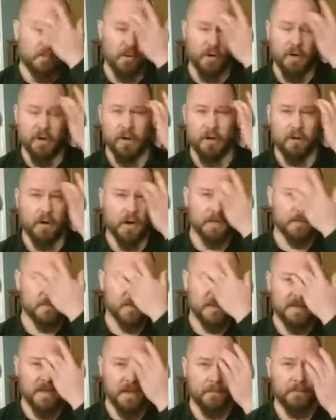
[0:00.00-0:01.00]
I'll put it
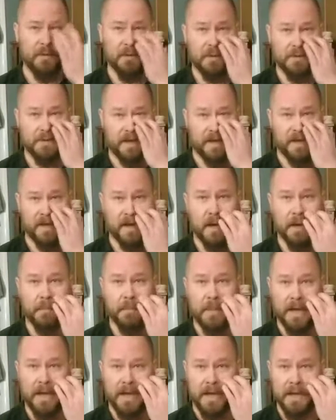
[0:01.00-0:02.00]
across my temples and
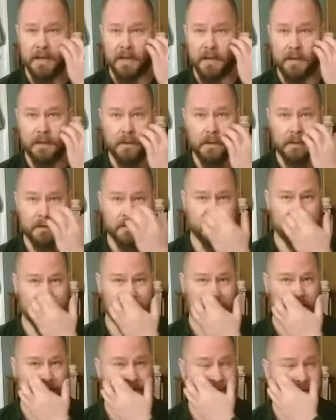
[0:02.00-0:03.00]
on my
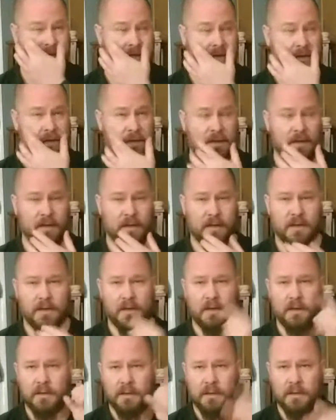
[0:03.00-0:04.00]
cheeks.
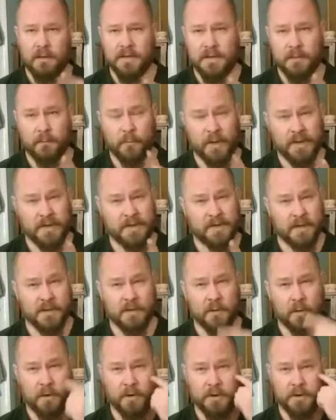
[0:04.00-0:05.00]
With
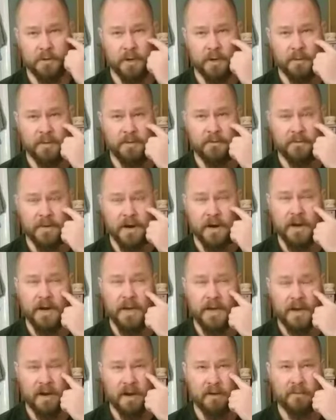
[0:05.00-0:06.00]
essential oils, you want to be
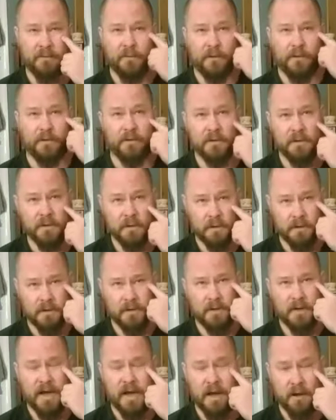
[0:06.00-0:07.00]
very careful
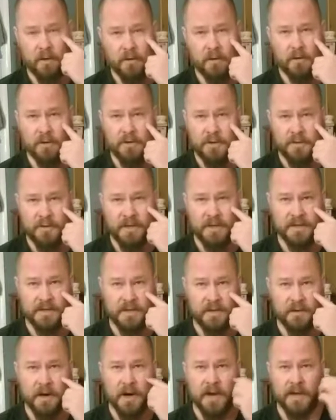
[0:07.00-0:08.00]
how close you
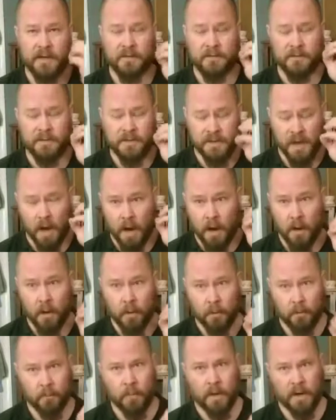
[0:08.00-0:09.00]
get to your eye. You
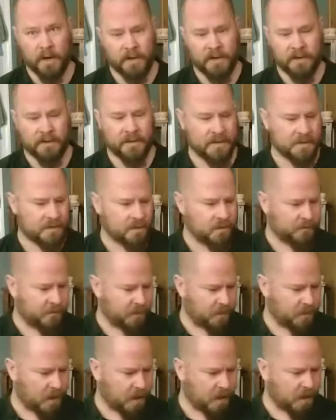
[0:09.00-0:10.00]
don't want to get that
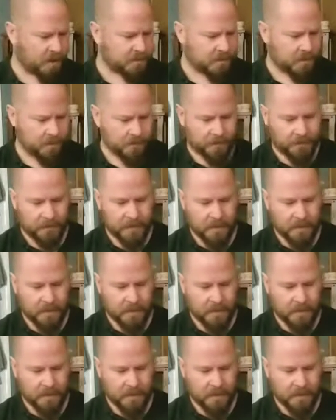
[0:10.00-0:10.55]
stuff in your eyes.